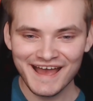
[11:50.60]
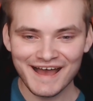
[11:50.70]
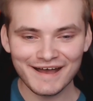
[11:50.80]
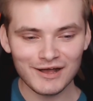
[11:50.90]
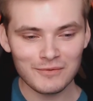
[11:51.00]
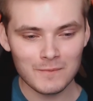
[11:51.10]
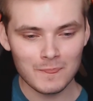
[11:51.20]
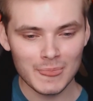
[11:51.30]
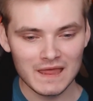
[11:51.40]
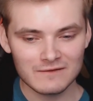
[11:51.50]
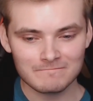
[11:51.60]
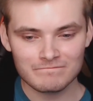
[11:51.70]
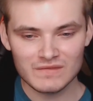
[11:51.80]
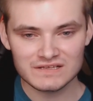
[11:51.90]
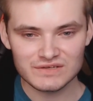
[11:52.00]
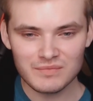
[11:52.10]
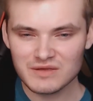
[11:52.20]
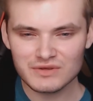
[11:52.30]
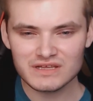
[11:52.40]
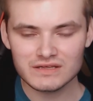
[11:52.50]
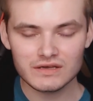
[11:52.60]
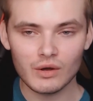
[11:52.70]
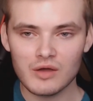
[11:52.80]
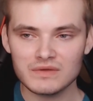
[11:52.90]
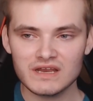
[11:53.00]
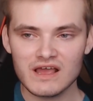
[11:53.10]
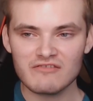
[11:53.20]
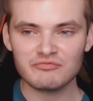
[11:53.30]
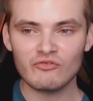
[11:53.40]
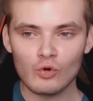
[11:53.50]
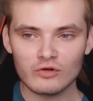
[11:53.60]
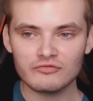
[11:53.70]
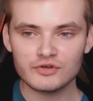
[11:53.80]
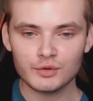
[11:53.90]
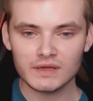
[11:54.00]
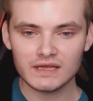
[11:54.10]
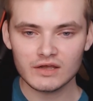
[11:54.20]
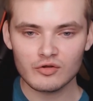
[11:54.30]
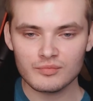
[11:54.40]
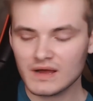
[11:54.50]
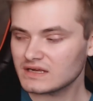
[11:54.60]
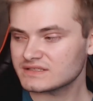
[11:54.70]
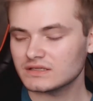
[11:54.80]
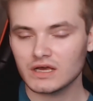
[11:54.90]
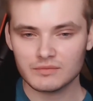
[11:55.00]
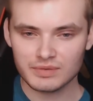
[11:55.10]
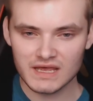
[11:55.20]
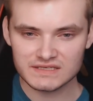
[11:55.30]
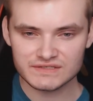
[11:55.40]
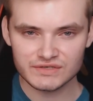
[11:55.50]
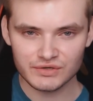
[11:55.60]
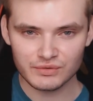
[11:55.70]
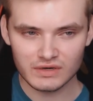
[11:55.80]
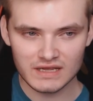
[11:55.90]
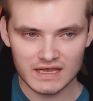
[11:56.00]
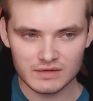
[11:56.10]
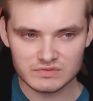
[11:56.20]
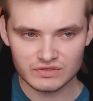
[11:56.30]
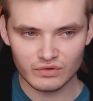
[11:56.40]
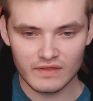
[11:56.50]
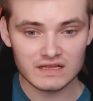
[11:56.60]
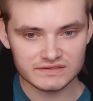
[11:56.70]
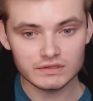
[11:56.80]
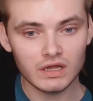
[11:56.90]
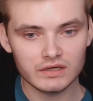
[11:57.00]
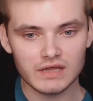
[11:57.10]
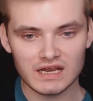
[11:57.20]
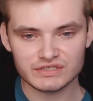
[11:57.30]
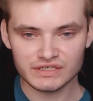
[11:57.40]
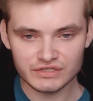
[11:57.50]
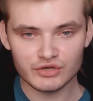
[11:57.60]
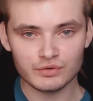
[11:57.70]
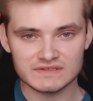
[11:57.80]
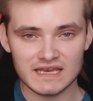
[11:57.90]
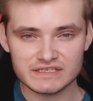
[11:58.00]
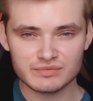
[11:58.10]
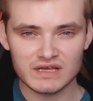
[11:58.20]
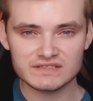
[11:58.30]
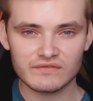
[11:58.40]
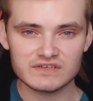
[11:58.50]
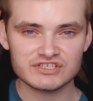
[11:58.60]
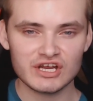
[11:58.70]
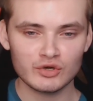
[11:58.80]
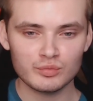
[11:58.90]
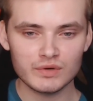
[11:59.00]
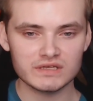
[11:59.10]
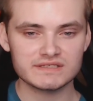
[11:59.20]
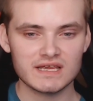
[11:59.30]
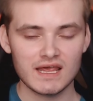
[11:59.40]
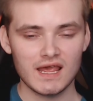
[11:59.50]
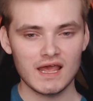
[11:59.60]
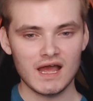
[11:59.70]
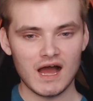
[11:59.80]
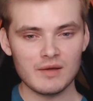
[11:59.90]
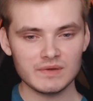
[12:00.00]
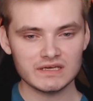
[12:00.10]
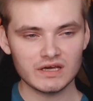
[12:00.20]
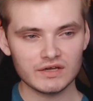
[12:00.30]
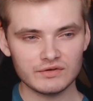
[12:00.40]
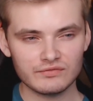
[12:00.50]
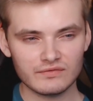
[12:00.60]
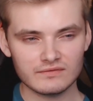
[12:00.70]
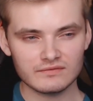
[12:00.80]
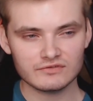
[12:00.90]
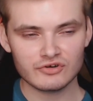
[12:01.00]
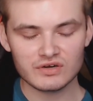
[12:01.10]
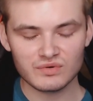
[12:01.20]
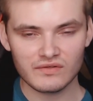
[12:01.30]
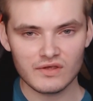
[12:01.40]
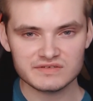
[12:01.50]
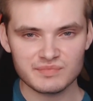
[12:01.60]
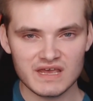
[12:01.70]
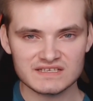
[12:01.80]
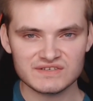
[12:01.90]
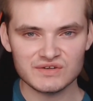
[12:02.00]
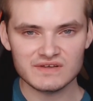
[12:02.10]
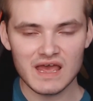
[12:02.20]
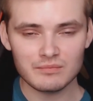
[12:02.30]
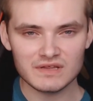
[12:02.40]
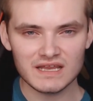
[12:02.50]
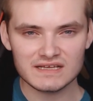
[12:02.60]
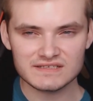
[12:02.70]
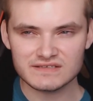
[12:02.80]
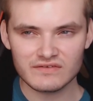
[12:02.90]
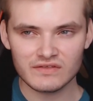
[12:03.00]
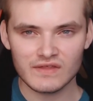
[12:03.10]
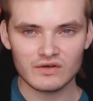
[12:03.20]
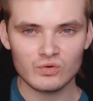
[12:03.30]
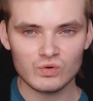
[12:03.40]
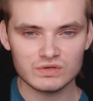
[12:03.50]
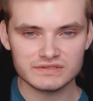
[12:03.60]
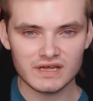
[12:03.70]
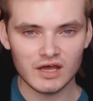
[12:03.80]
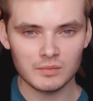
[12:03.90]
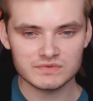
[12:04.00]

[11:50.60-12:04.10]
um, so maybe I mean, I have thought of going back to like PS2 games and all that to like actually do as Let's Plays on this channel, but I mean, I've tried one of those PS2 emulators, I think they're called, to